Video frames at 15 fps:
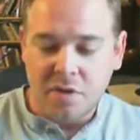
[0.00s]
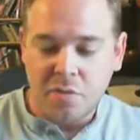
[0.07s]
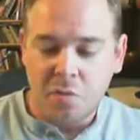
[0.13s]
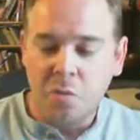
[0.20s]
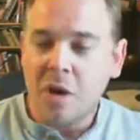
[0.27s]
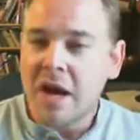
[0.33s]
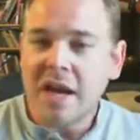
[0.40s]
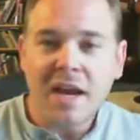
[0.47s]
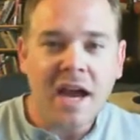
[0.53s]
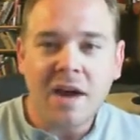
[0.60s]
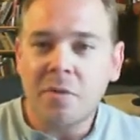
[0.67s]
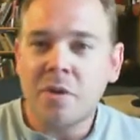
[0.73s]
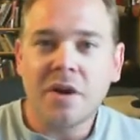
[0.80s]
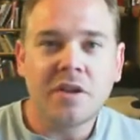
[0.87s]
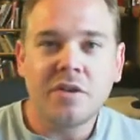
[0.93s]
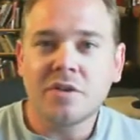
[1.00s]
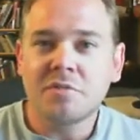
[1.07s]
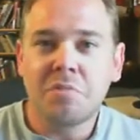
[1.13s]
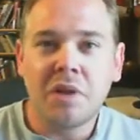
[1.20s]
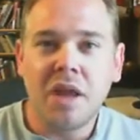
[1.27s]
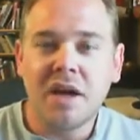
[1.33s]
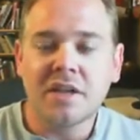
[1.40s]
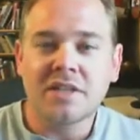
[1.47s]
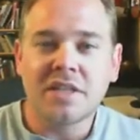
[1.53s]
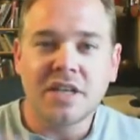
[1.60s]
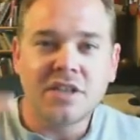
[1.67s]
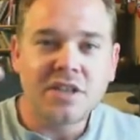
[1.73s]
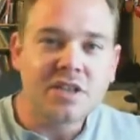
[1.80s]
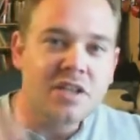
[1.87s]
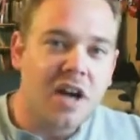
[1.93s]
why not one of those plugs that
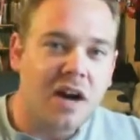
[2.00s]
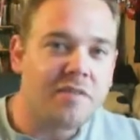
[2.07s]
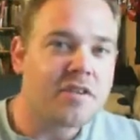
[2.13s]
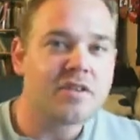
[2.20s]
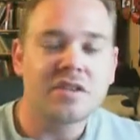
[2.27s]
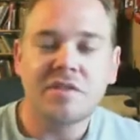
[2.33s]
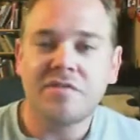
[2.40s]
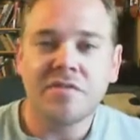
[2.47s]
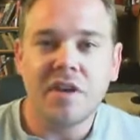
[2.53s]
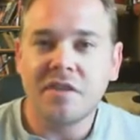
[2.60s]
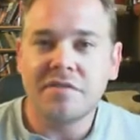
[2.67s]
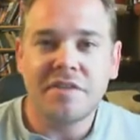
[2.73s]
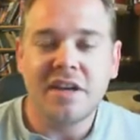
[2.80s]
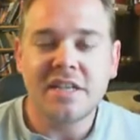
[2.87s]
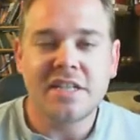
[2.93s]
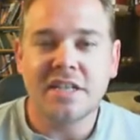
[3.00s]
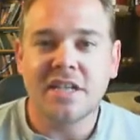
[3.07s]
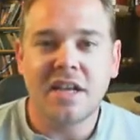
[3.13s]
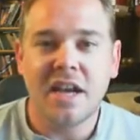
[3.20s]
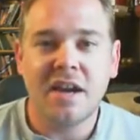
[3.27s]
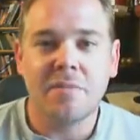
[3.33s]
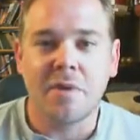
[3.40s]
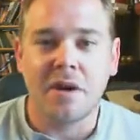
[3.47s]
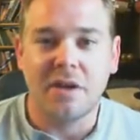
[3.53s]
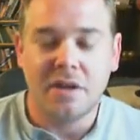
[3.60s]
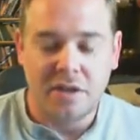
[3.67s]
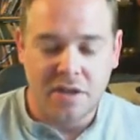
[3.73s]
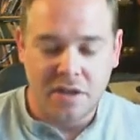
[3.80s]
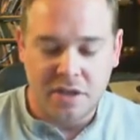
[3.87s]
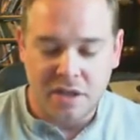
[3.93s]
just covers the front-facing camera,
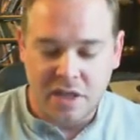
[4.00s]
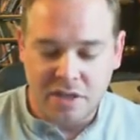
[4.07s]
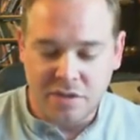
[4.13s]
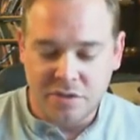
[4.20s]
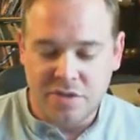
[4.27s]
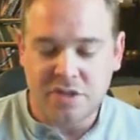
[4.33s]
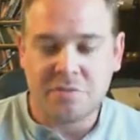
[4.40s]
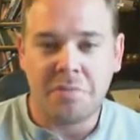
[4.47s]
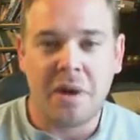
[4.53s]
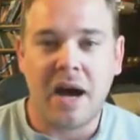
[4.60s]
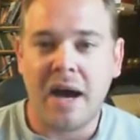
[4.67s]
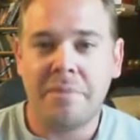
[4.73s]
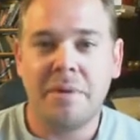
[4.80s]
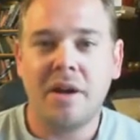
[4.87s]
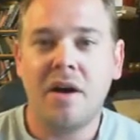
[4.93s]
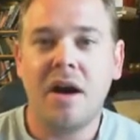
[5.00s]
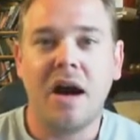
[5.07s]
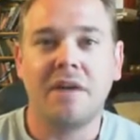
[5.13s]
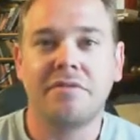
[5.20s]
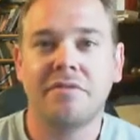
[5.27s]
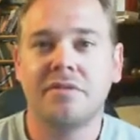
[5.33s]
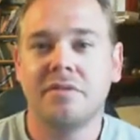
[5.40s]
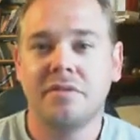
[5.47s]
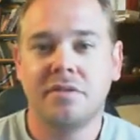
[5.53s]
and you just pop it off?